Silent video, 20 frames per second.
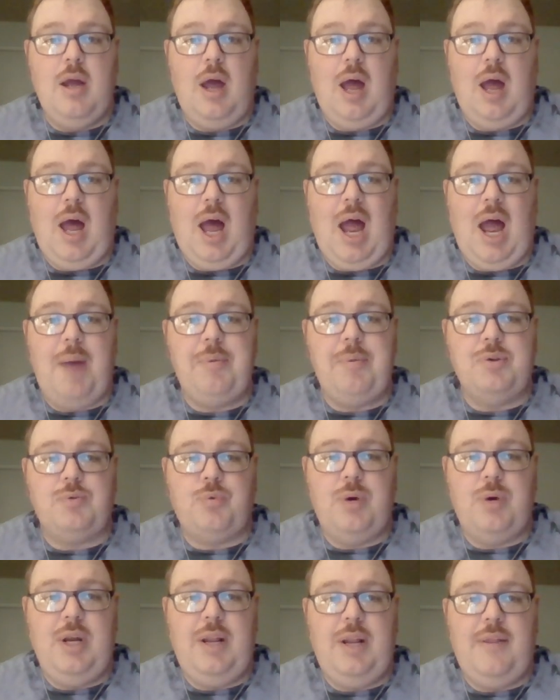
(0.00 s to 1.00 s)
I was
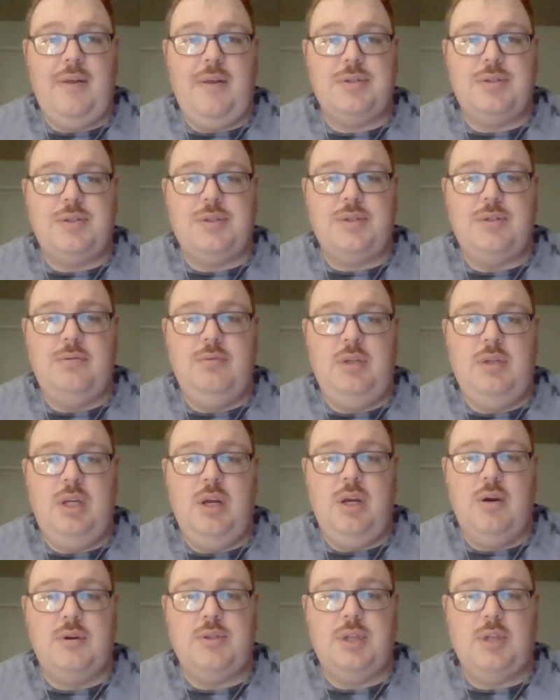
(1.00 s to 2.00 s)
reading this
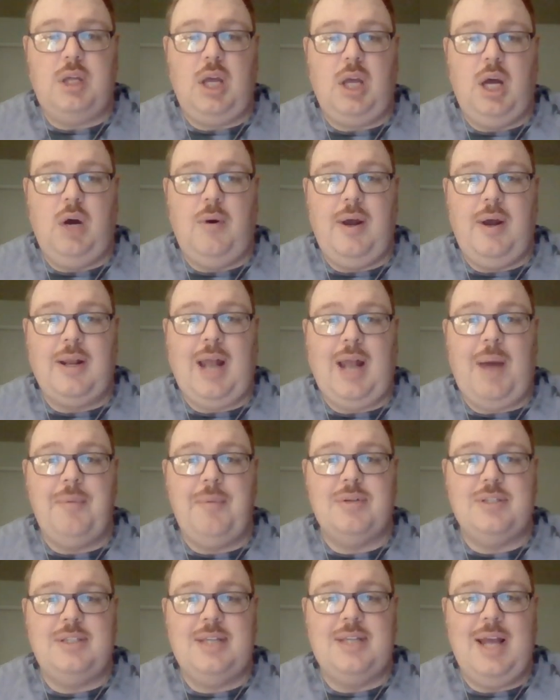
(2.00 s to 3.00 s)
years ago, and I
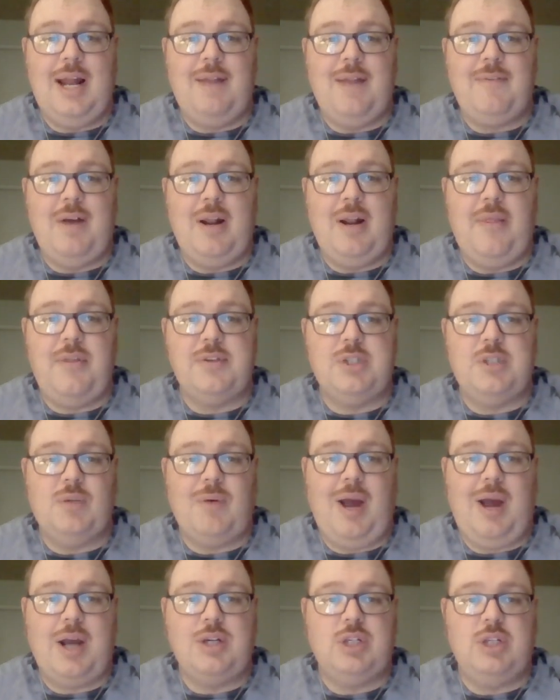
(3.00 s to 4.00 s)
was not a fan of this
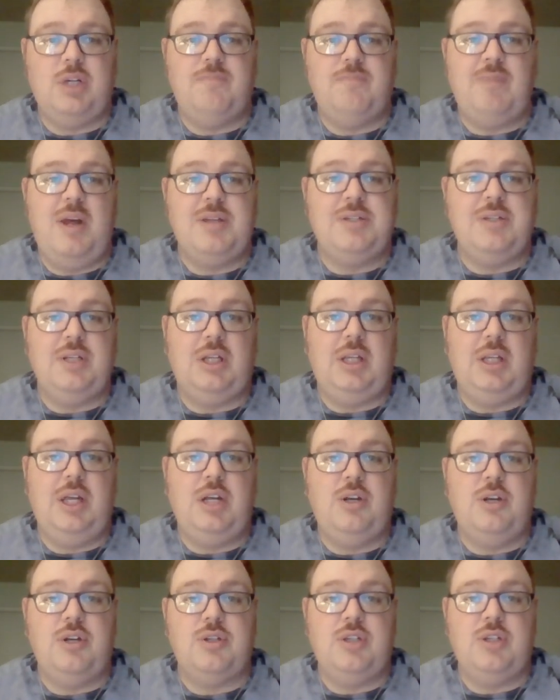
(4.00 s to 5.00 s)
direction. Basically,
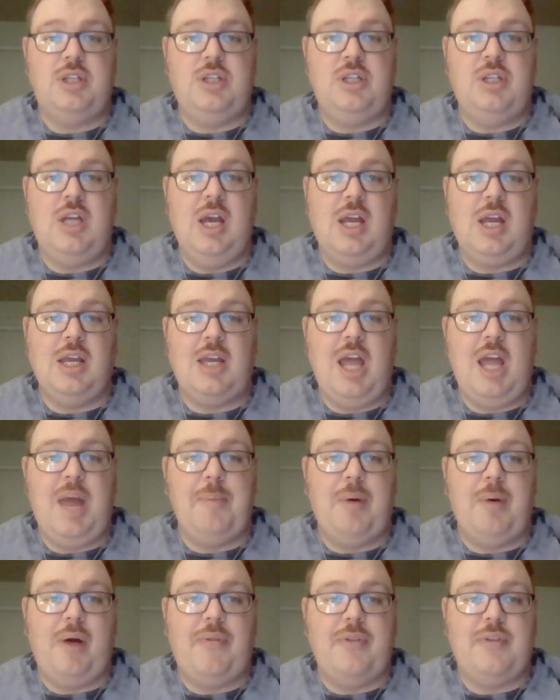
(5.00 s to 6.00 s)
just kicking
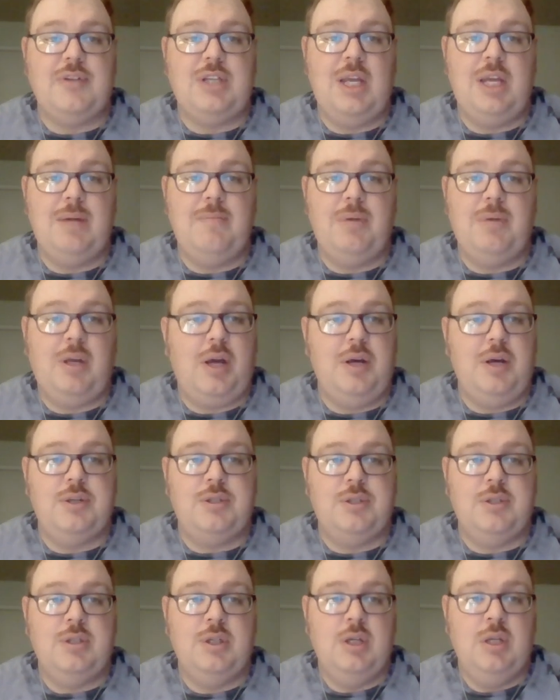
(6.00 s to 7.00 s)
Cable off the team
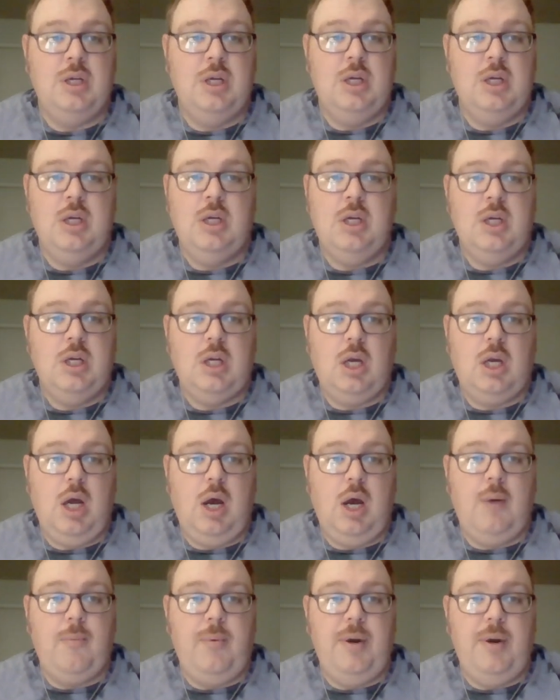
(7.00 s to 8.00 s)
because
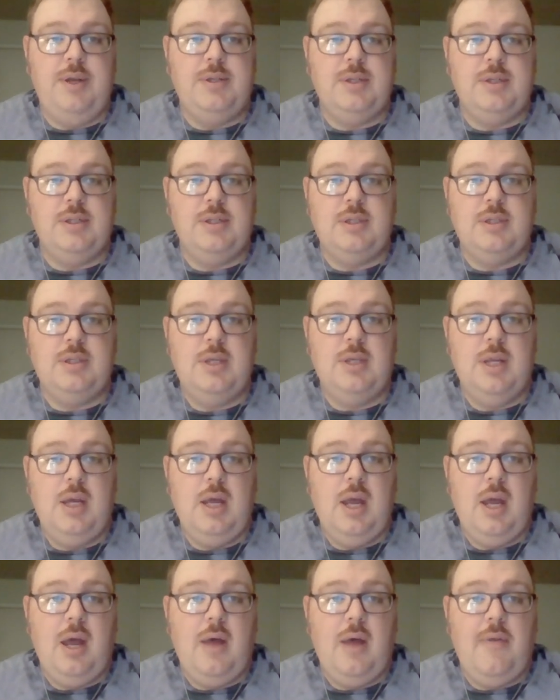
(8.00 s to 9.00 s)
of reasons.
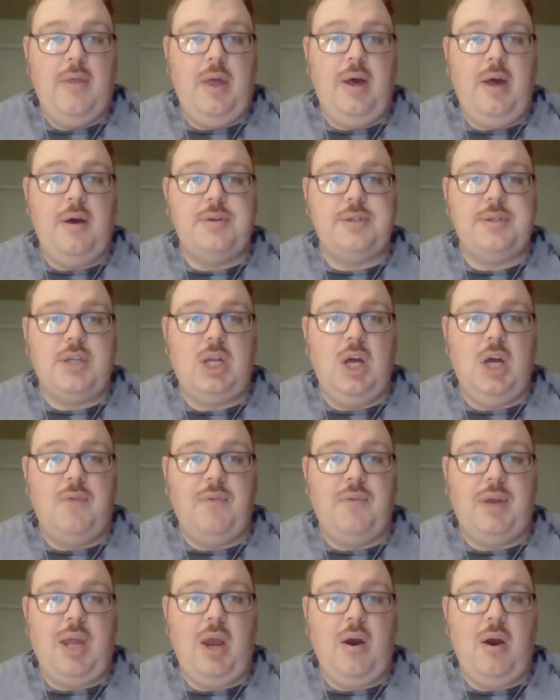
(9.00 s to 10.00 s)
They also killed
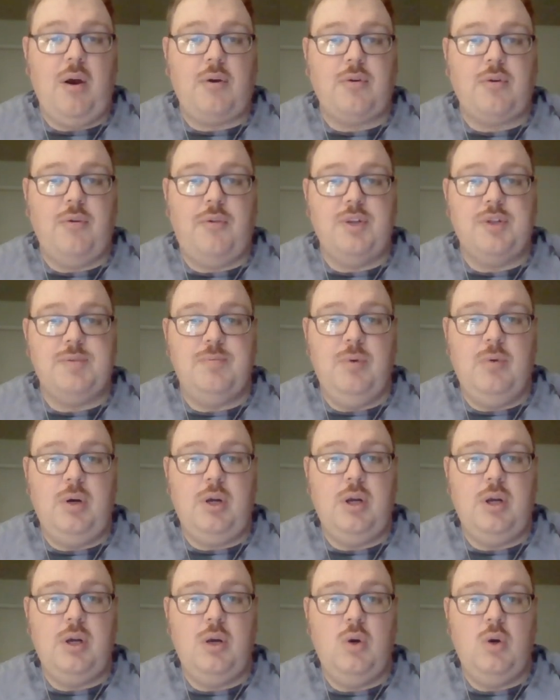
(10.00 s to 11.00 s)
a character in this book
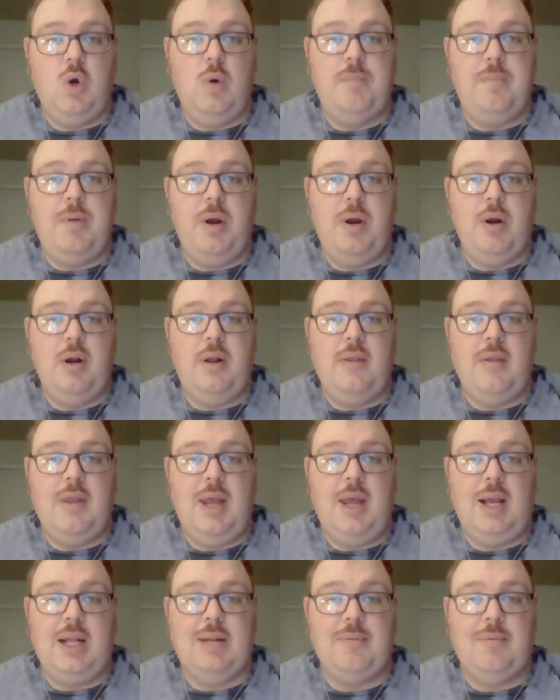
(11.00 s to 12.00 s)
who appeared in
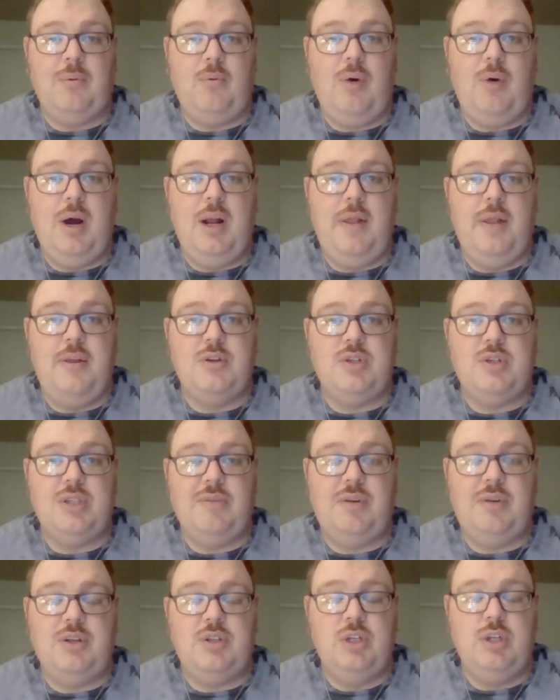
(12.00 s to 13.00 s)
Negative Number One in issue
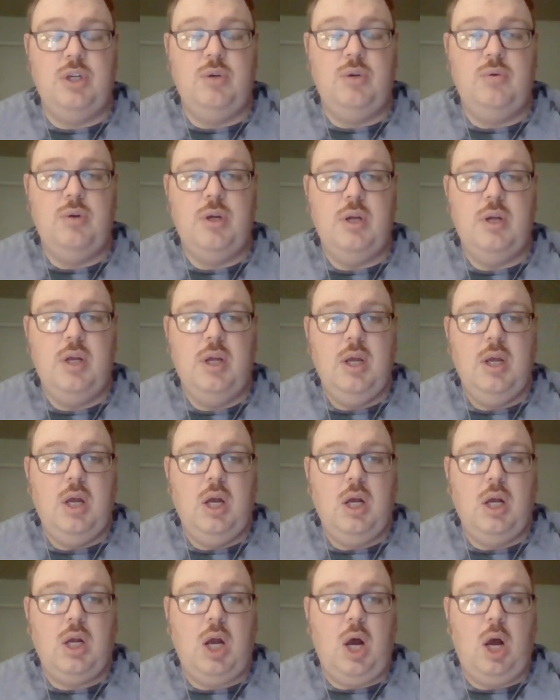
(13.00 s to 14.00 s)
seventy-two,
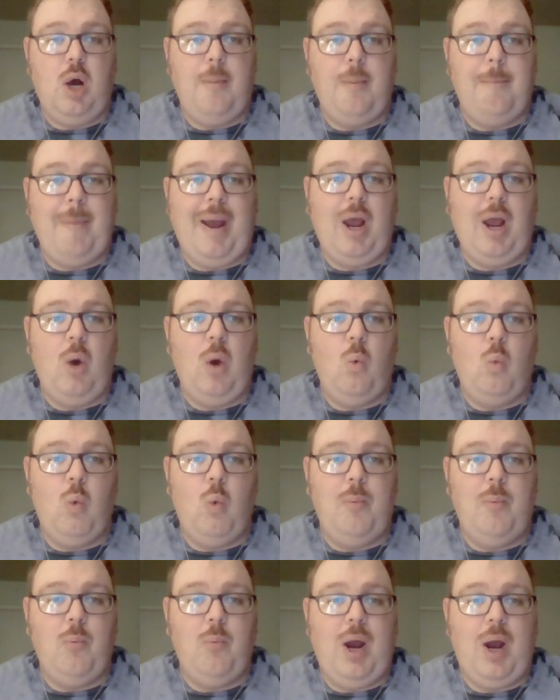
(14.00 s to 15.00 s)
called Michael
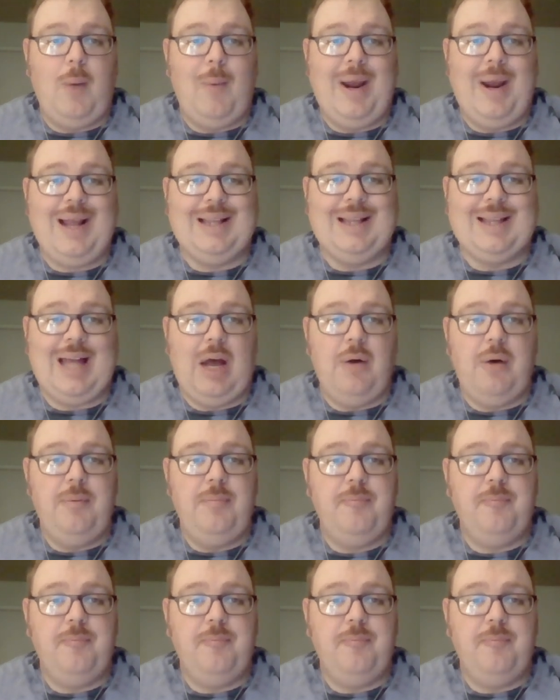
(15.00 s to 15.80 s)
Whitecloud.